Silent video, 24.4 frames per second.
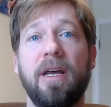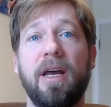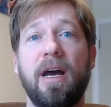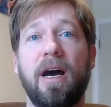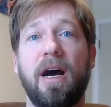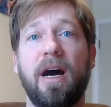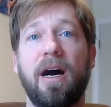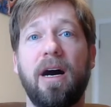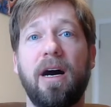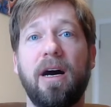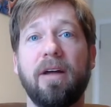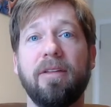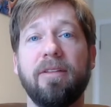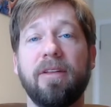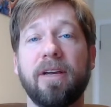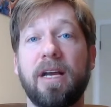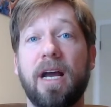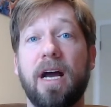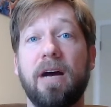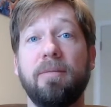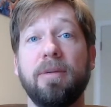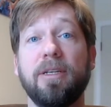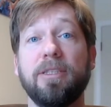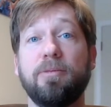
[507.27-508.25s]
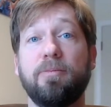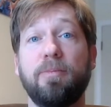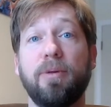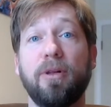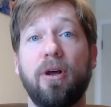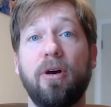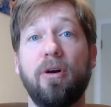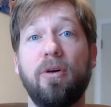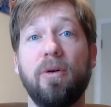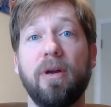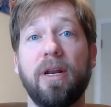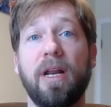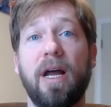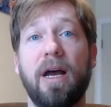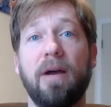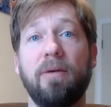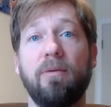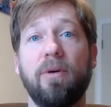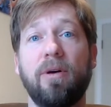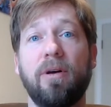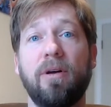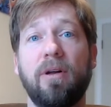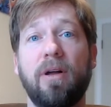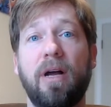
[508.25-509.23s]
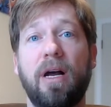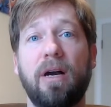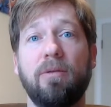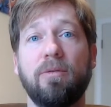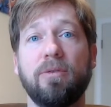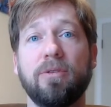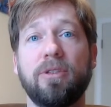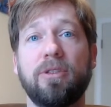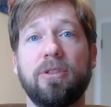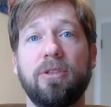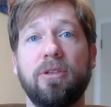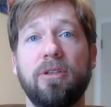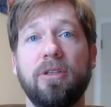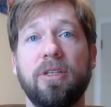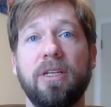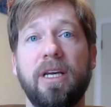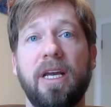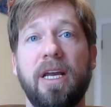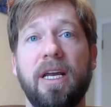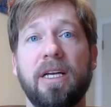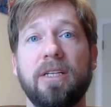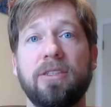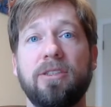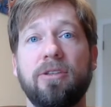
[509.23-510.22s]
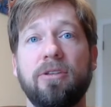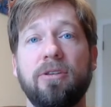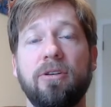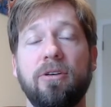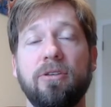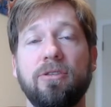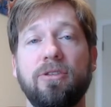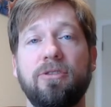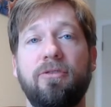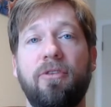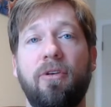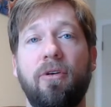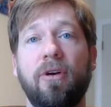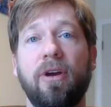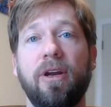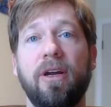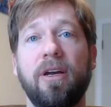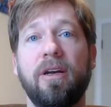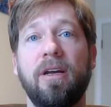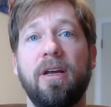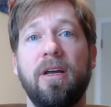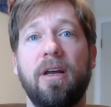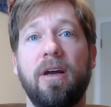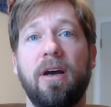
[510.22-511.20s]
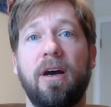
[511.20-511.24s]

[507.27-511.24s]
the comments below, and I will certainly answer those for you.